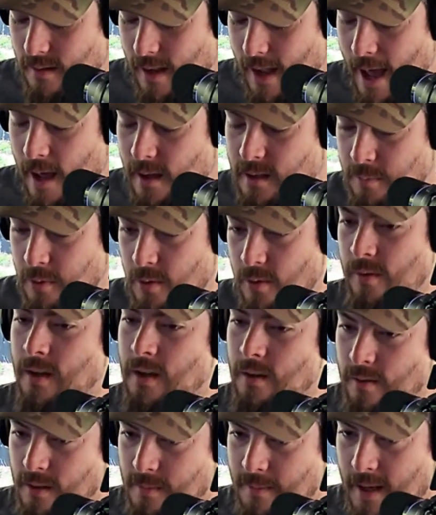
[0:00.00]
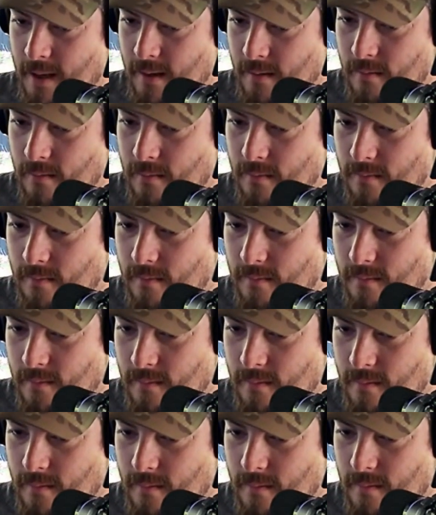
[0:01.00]
how's Putin going to respond?
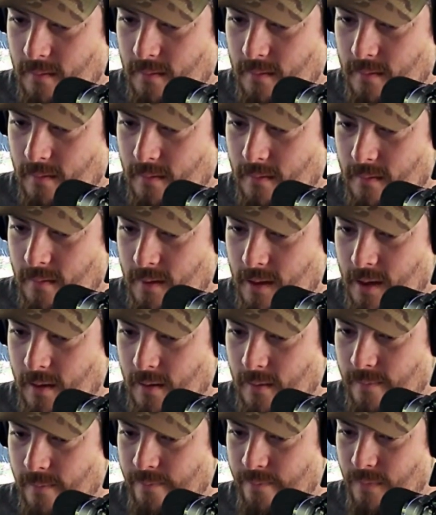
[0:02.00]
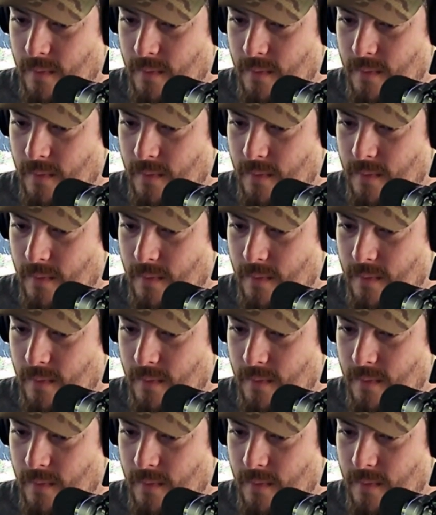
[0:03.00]
And